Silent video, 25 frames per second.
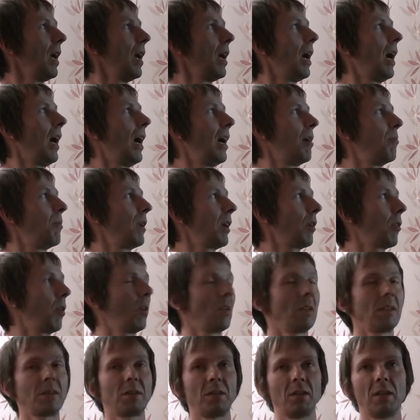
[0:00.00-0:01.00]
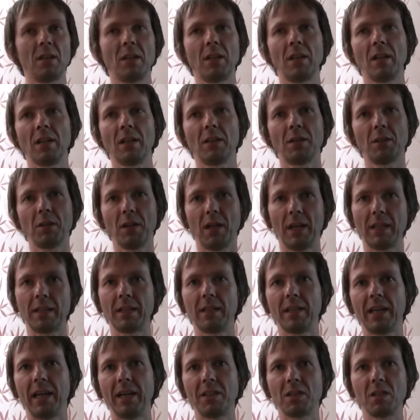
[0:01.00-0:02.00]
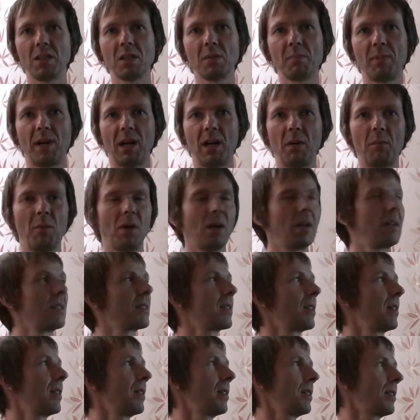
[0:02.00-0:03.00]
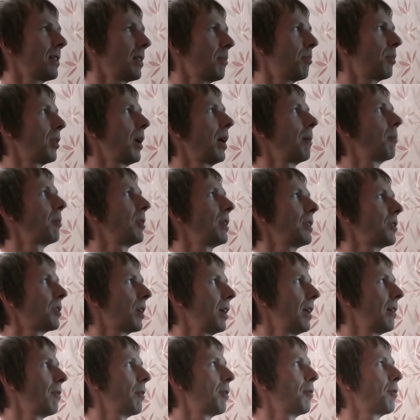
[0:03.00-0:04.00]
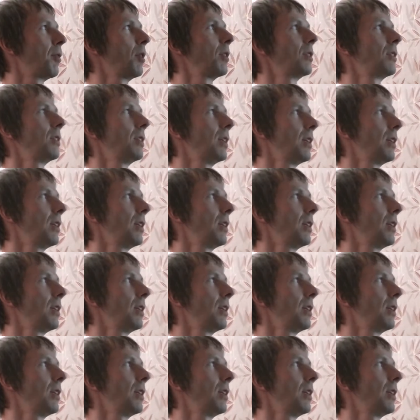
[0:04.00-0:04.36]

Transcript: According to the United Nations, palm oil is the primary driver for